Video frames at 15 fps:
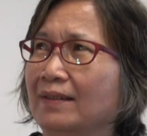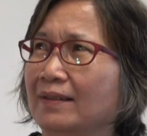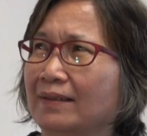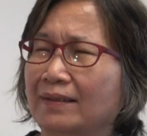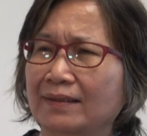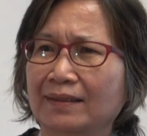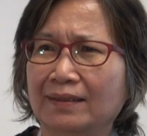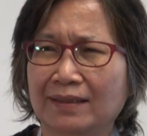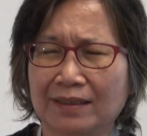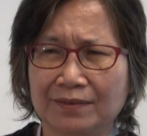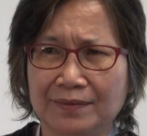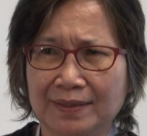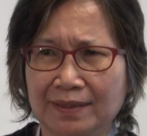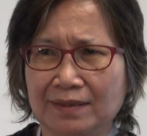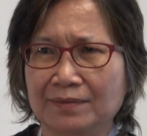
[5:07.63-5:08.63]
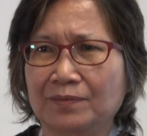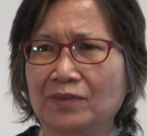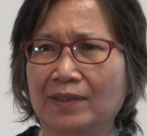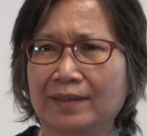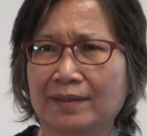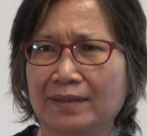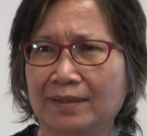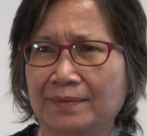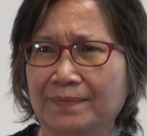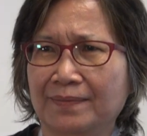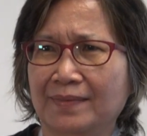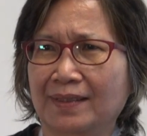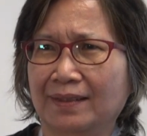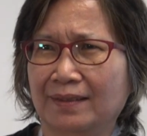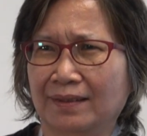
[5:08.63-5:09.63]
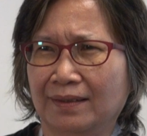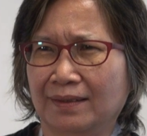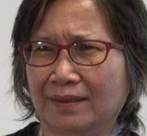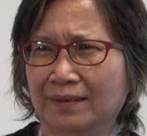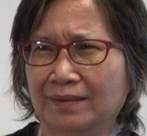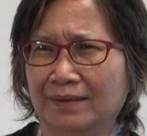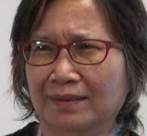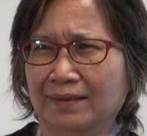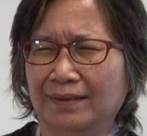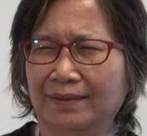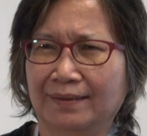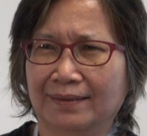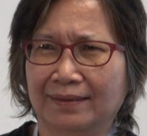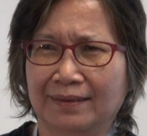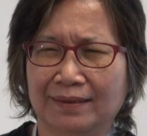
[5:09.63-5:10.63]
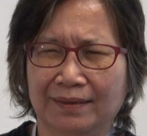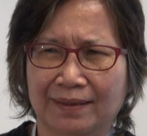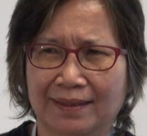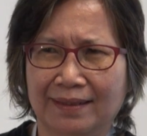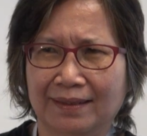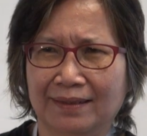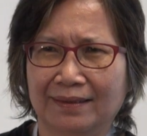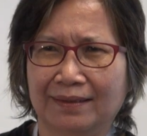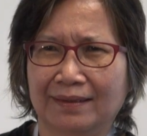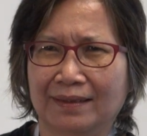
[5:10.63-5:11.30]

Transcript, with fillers: Internet Governance Forum and uh,